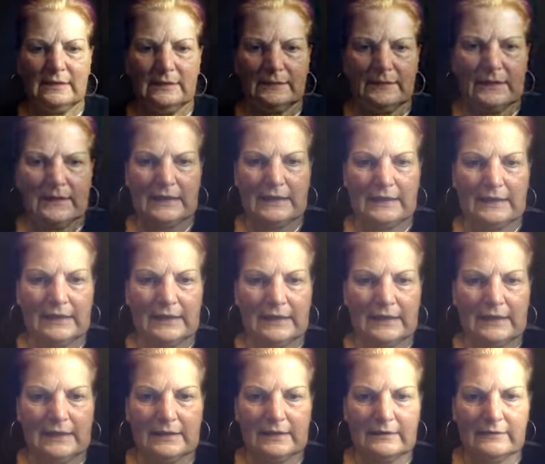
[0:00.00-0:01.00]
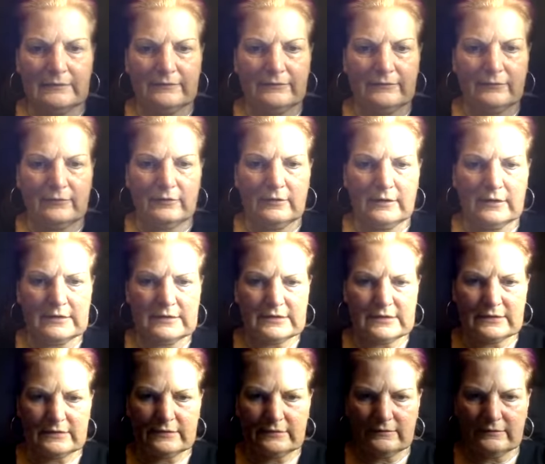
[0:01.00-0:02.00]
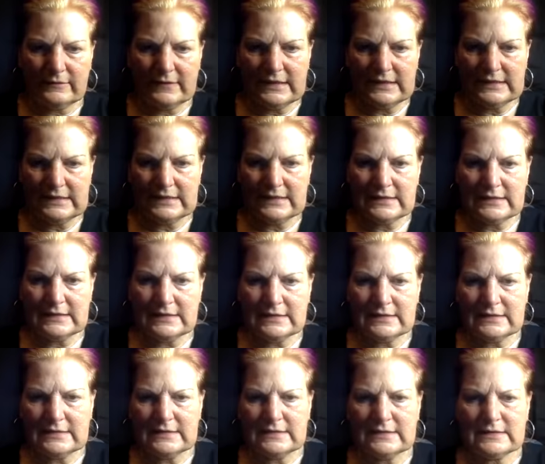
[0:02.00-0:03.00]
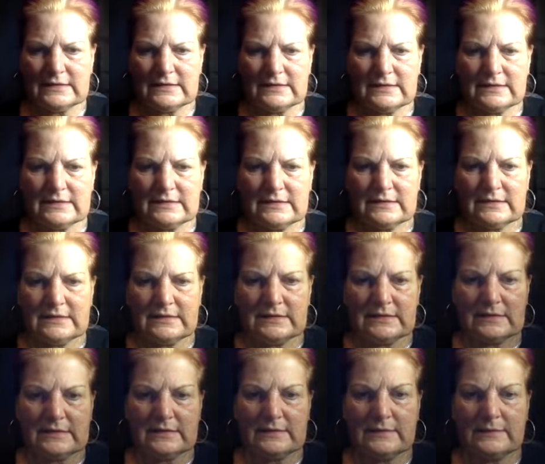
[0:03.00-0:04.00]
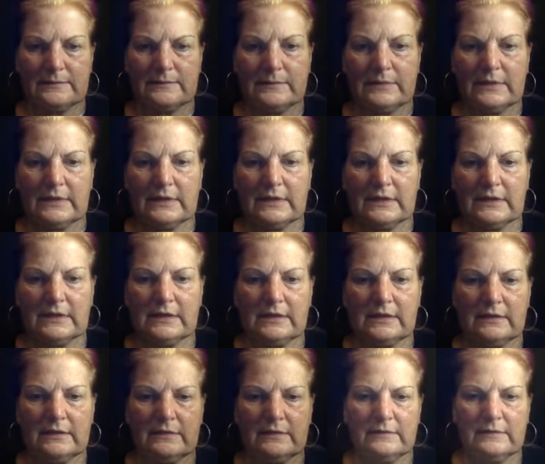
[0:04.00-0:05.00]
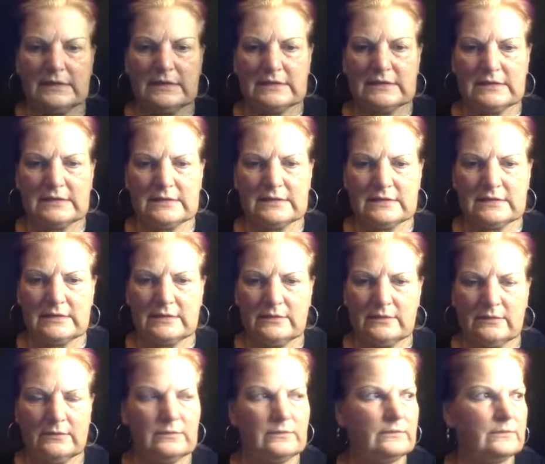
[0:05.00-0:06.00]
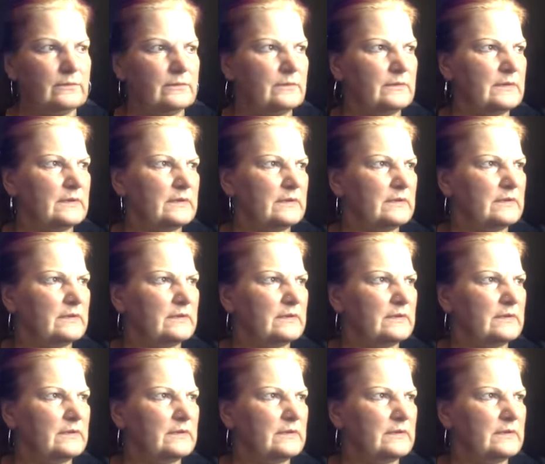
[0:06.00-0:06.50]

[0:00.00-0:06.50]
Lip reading: but I like it for certain reasons, but other reasons, no.